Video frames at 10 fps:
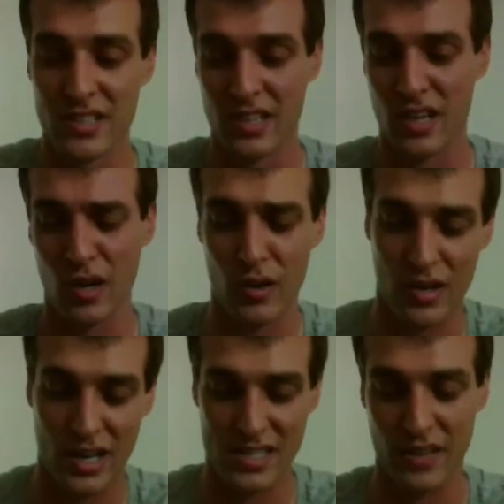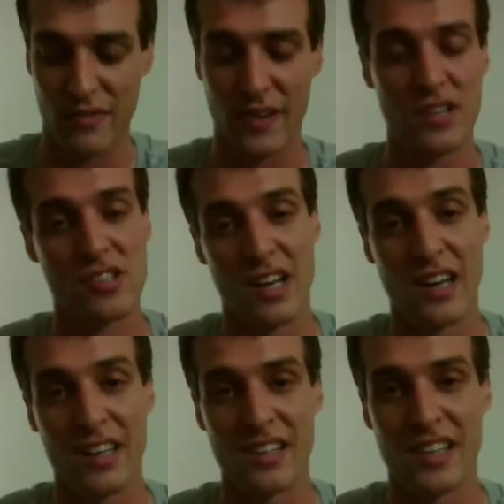go across that finish
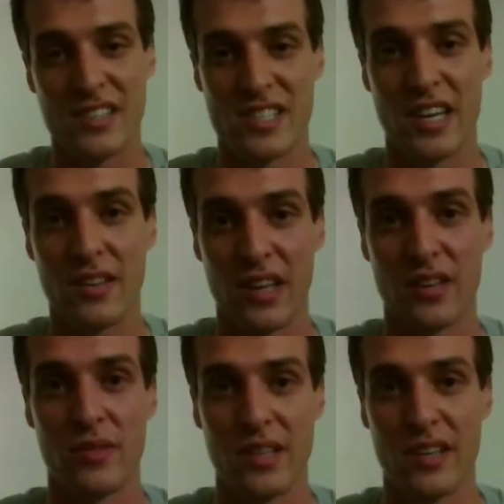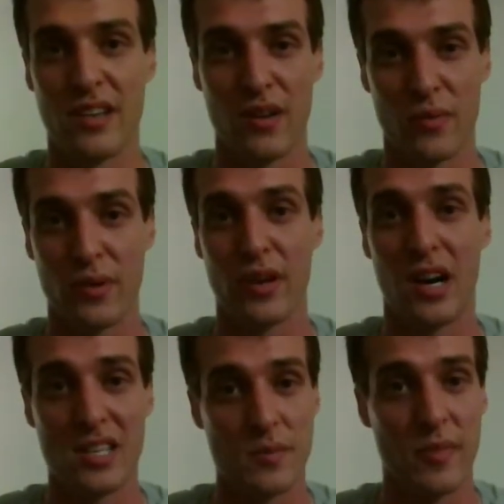line and say that you did a really
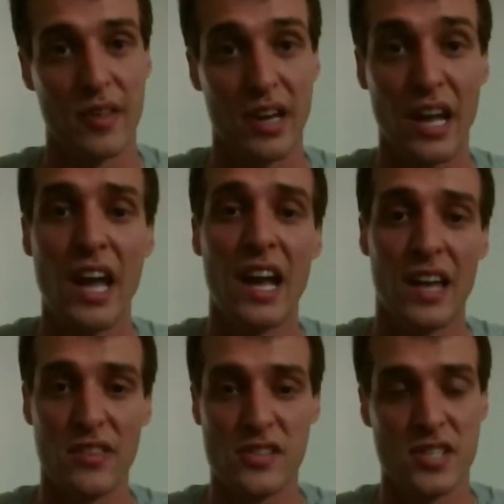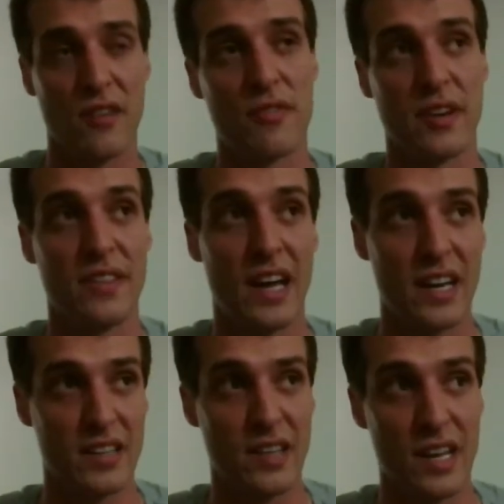awesome thing. And the suffering
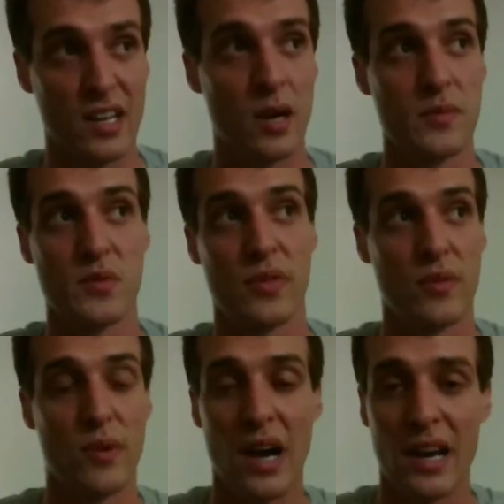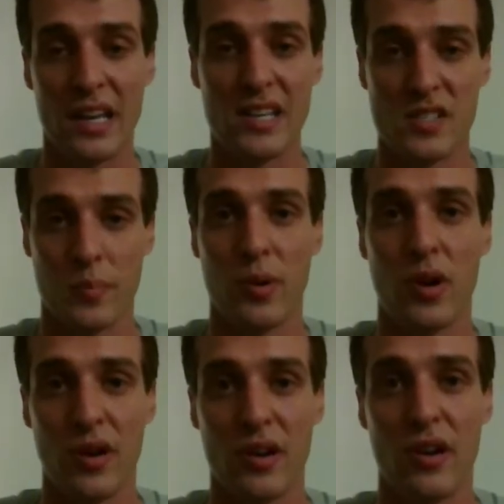that comes with the ride is a
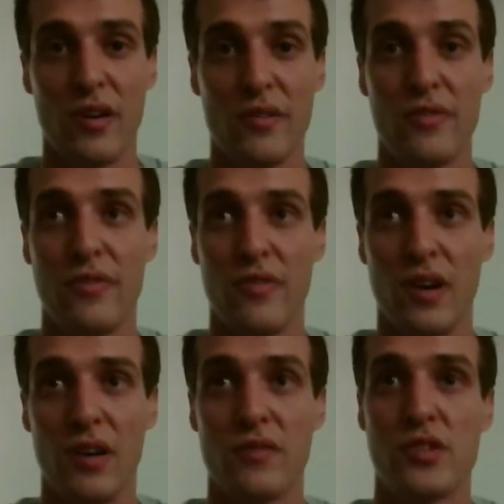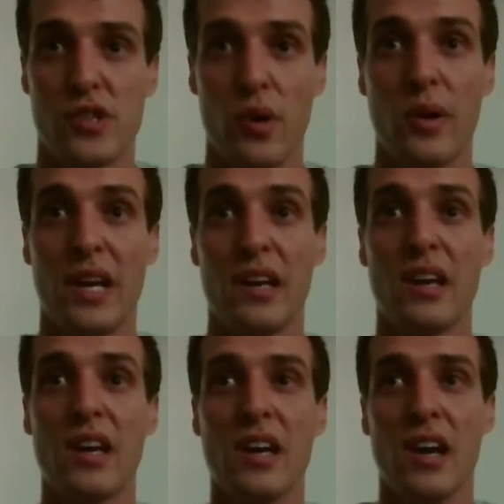part of showing
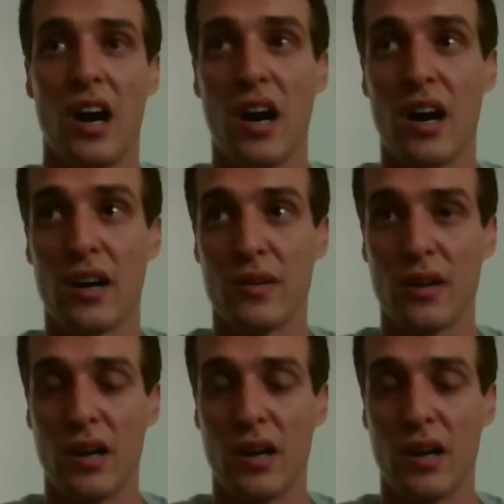our